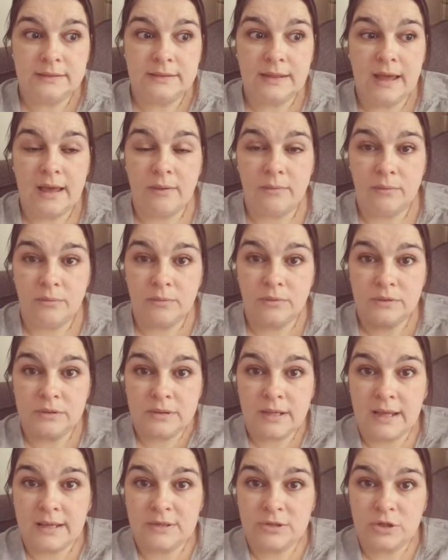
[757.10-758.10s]

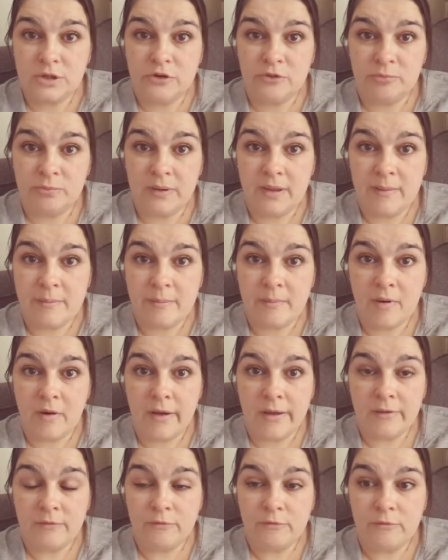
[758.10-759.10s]
that should have been
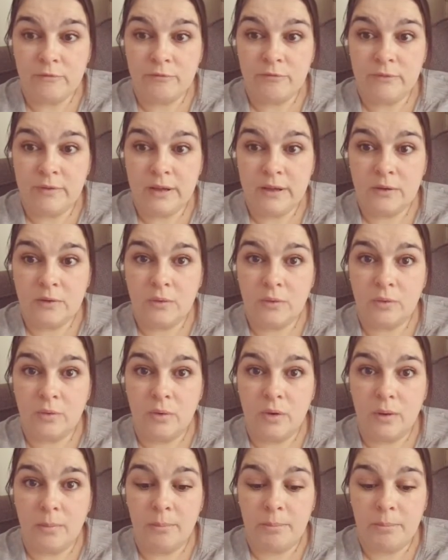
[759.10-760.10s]
my
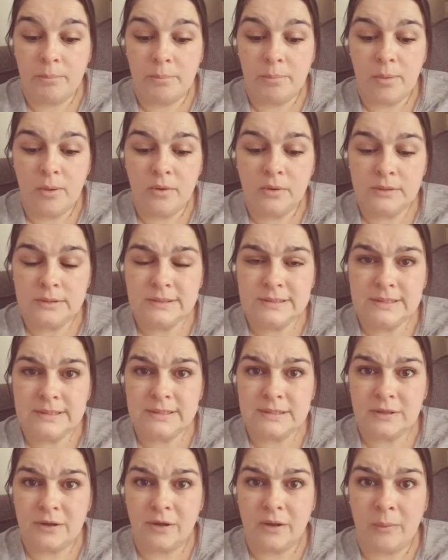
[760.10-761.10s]
real
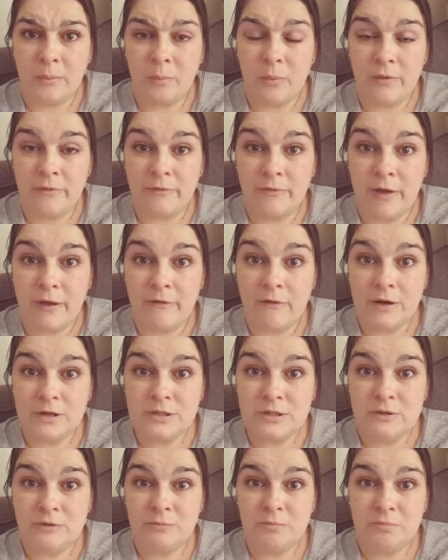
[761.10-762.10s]
bonding time with her. I
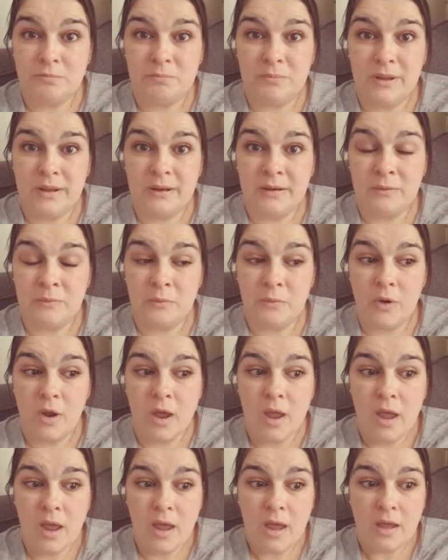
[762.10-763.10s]
should have
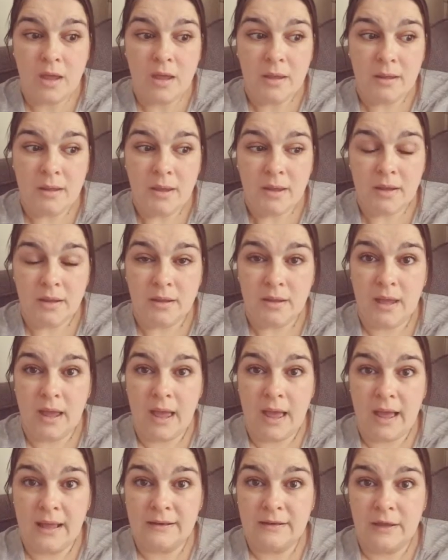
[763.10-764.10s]

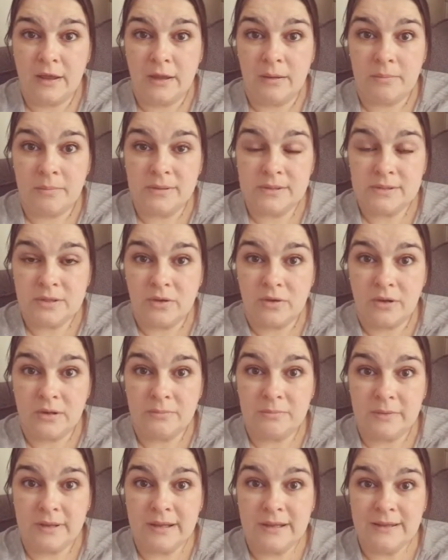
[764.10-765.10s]
had her
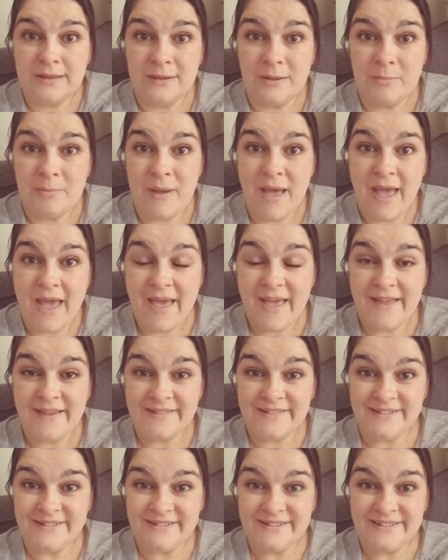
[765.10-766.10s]
beside me in the
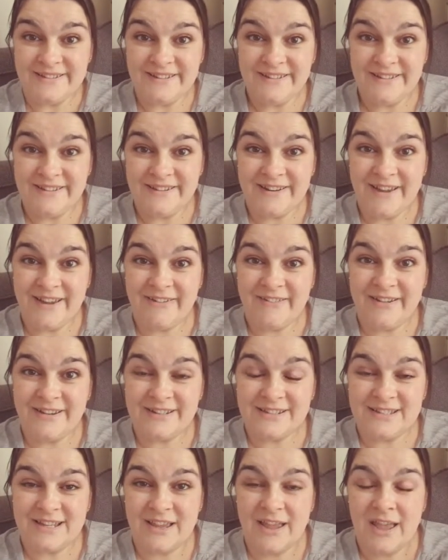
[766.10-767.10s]
bed, you know.